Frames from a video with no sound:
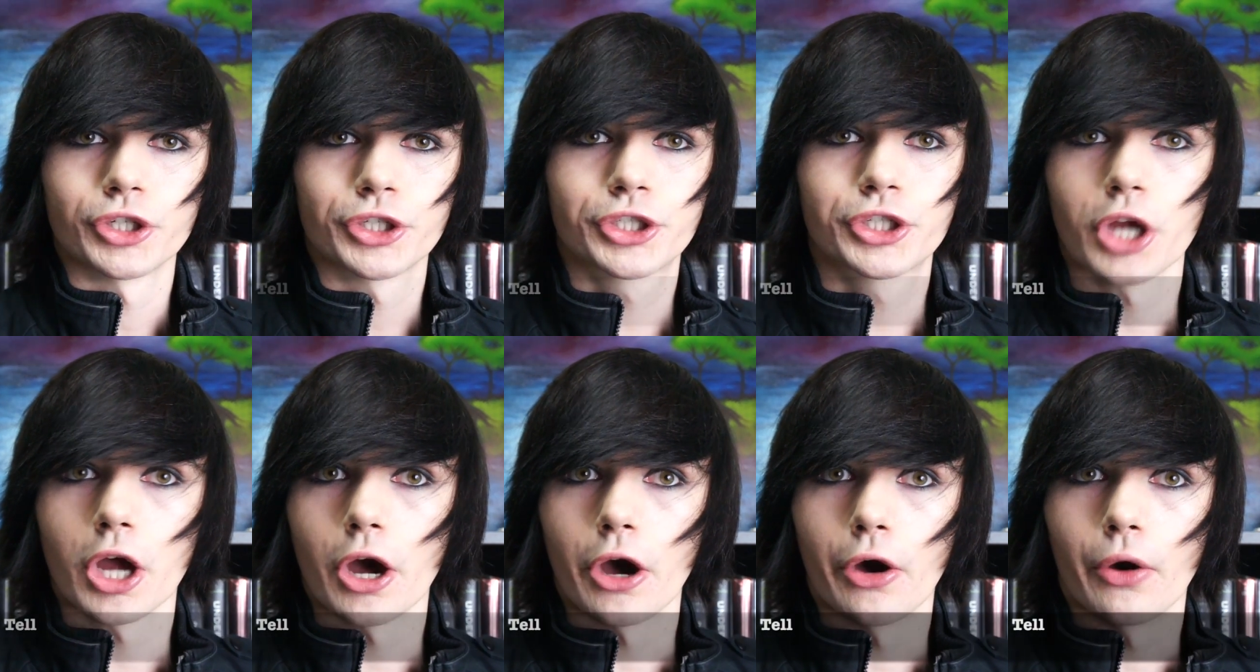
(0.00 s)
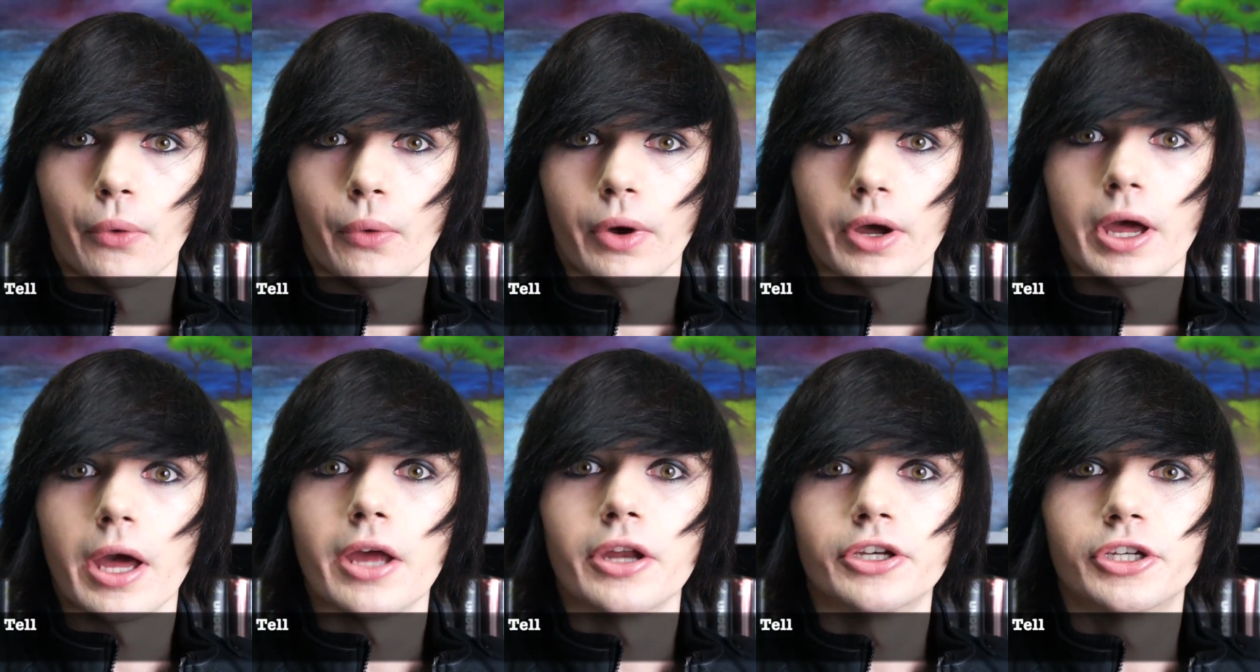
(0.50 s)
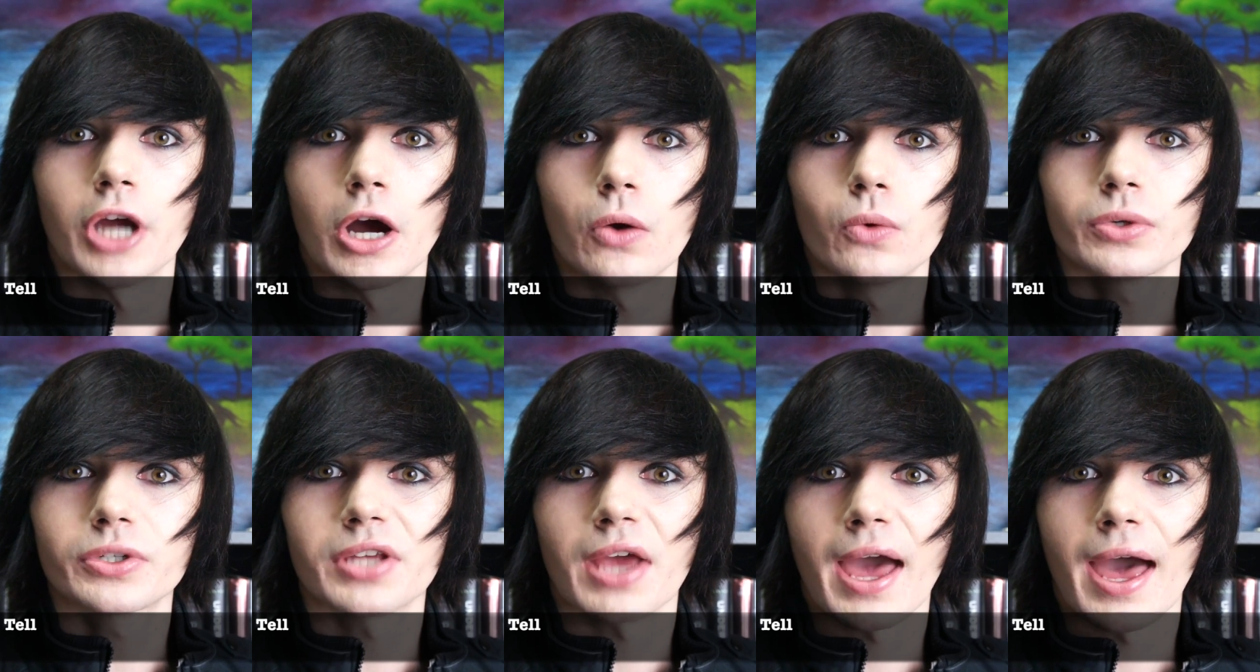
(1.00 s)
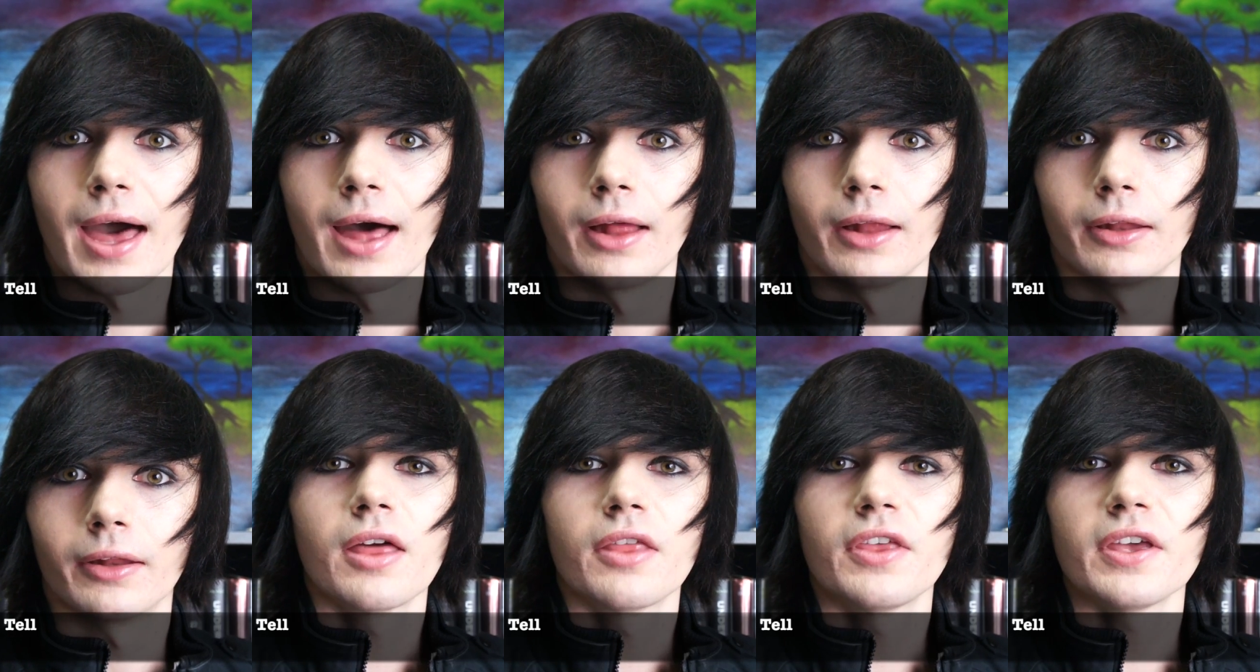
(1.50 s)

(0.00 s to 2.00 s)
Show, don't tell.